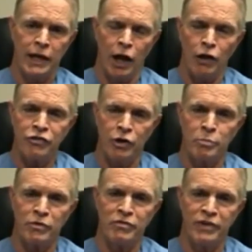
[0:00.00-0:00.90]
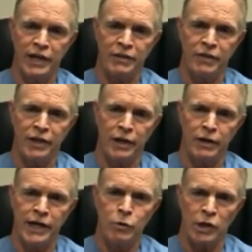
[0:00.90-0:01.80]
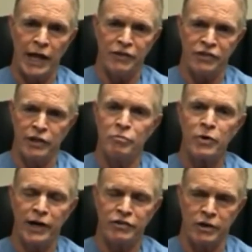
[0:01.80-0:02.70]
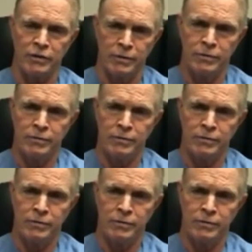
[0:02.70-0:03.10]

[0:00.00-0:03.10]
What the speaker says: and also prevent the equalizing of pressure.